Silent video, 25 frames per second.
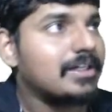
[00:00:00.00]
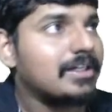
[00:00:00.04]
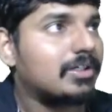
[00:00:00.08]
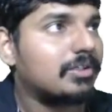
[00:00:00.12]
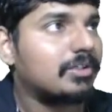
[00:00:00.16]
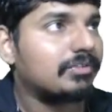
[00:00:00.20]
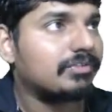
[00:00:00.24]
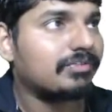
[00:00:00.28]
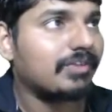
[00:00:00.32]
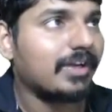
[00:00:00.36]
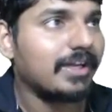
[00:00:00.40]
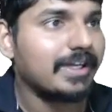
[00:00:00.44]
to
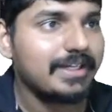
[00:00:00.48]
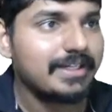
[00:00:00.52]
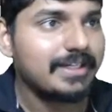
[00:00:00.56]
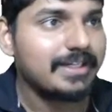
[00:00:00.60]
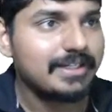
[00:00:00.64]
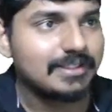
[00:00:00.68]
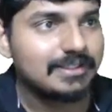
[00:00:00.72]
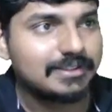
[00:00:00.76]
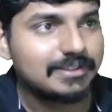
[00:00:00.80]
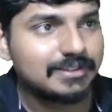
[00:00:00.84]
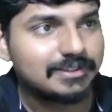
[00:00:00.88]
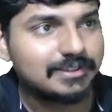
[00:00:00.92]

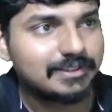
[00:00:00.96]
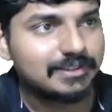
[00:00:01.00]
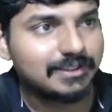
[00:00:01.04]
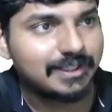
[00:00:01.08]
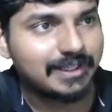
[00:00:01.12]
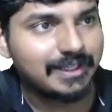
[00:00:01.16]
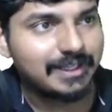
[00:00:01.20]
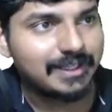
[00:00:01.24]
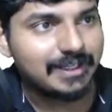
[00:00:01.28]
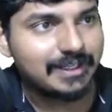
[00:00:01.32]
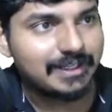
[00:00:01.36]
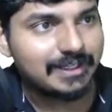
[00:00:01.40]
find the
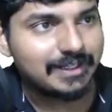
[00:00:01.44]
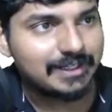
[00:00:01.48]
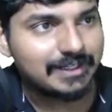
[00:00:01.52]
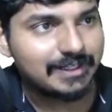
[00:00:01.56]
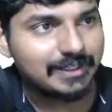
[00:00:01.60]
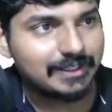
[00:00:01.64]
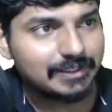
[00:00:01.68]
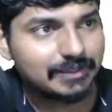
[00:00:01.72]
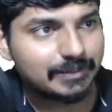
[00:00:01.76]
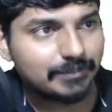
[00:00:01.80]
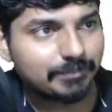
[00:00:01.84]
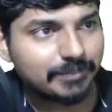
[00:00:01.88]

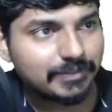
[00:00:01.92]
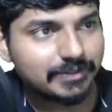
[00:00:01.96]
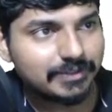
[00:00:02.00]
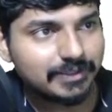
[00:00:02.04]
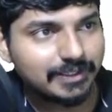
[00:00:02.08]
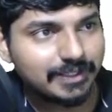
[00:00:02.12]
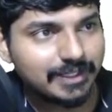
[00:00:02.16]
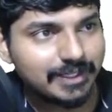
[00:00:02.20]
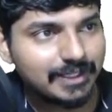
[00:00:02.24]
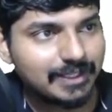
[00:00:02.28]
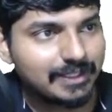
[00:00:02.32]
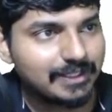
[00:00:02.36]
area
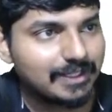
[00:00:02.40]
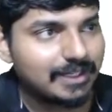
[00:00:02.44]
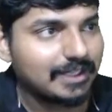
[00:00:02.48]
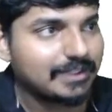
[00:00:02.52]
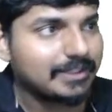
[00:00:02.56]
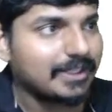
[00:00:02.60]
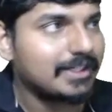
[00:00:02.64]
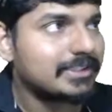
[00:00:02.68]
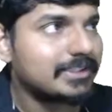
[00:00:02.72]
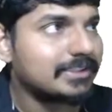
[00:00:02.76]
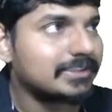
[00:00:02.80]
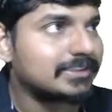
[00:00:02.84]

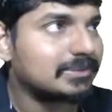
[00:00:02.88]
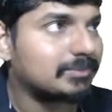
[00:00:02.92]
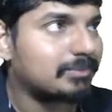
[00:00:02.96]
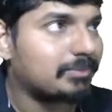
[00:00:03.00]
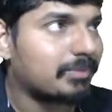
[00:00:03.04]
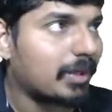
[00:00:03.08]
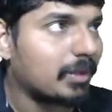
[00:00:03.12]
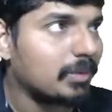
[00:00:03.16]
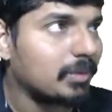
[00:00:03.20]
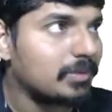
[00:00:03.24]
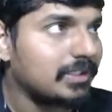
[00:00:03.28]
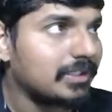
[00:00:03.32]
that is
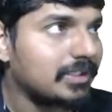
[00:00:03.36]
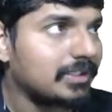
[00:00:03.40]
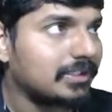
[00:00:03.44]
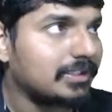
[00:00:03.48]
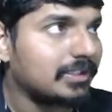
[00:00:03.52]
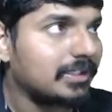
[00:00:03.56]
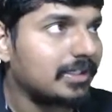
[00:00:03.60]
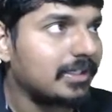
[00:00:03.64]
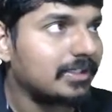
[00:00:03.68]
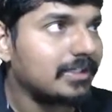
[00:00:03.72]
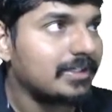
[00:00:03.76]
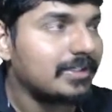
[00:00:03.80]

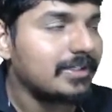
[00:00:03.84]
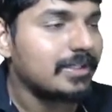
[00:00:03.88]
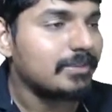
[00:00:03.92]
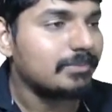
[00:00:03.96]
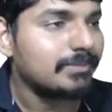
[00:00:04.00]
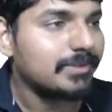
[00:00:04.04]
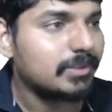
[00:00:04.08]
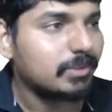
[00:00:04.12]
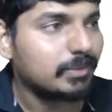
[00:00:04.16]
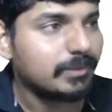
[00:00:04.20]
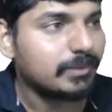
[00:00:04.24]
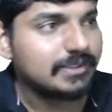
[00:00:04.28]
bounded
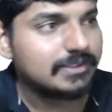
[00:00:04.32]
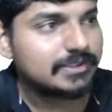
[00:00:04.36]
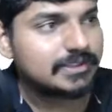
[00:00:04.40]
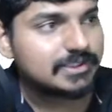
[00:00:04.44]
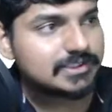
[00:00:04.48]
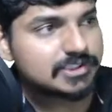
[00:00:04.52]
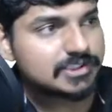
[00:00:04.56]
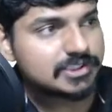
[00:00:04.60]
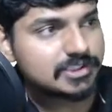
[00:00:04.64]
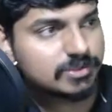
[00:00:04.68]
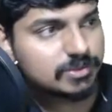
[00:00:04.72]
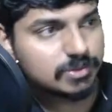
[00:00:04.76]
between
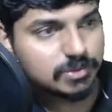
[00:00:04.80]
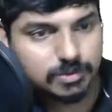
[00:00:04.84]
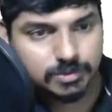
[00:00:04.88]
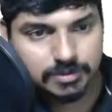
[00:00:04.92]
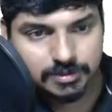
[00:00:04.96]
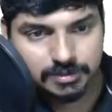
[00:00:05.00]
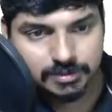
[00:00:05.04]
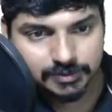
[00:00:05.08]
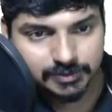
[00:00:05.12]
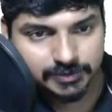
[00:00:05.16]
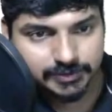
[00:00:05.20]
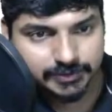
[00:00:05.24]
these two
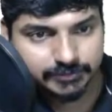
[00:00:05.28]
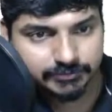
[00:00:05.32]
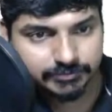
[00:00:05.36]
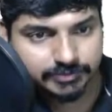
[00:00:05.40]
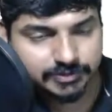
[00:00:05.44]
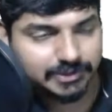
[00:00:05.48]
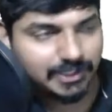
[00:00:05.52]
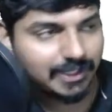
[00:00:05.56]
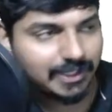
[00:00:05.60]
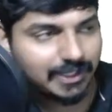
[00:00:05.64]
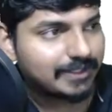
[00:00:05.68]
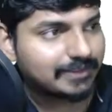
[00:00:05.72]

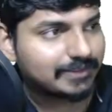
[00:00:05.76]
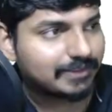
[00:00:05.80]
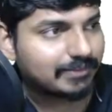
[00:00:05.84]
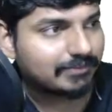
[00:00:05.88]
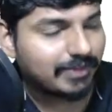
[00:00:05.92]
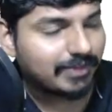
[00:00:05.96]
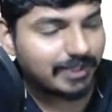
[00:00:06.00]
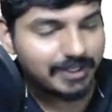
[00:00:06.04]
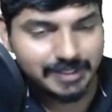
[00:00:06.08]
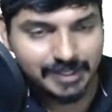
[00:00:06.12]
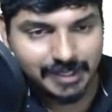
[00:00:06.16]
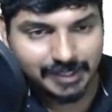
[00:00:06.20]
curves and the
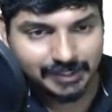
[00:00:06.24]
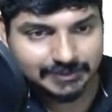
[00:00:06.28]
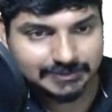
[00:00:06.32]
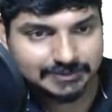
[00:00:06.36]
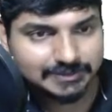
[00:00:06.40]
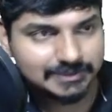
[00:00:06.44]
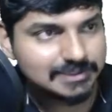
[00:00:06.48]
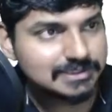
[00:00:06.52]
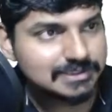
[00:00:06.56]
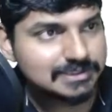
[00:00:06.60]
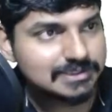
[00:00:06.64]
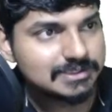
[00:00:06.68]

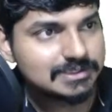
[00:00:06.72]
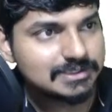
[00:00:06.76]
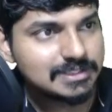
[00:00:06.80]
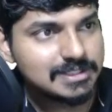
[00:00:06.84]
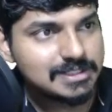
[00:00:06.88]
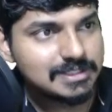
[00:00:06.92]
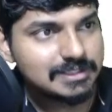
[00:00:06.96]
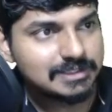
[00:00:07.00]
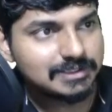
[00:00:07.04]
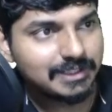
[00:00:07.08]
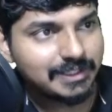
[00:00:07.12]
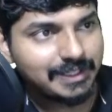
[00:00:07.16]
y-axis,
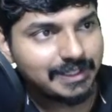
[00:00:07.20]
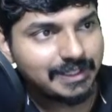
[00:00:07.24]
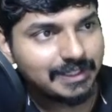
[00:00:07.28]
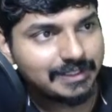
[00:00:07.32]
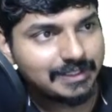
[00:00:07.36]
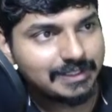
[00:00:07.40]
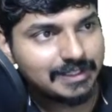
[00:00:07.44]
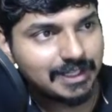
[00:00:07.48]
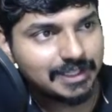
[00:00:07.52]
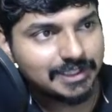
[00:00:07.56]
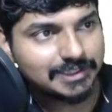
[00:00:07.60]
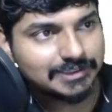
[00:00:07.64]
the
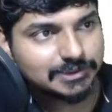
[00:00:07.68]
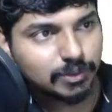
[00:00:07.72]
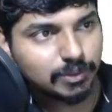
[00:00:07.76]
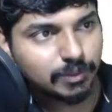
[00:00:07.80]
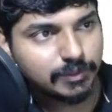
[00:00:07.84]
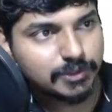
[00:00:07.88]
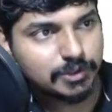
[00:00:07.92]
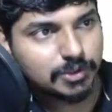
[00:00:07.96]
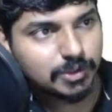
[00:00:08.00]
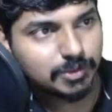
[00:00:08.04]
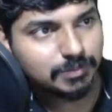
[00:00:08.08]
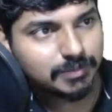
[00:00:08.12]
area is
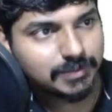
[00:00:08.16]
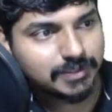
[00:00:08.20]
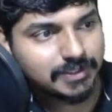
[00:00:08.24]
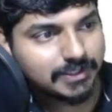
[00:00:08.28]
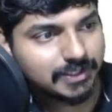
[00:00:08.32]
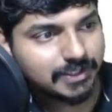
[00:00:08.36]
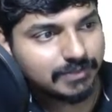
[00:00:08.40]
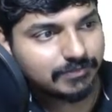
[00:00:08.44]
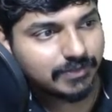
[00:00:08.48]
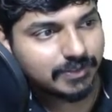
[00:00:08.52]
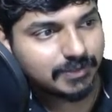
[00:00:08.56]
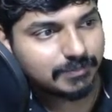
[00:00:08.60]
going to be
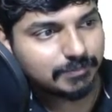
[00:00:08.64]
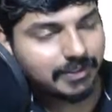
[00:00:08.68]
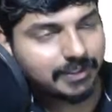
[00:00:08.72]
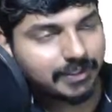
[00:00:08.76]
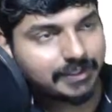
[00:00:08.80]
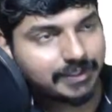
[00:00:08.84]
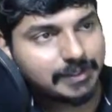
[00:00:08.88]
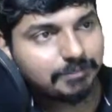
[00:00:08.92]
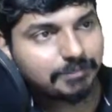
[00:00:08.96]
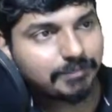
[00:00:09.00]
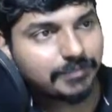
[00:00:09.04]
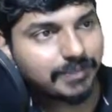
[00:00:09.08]
given by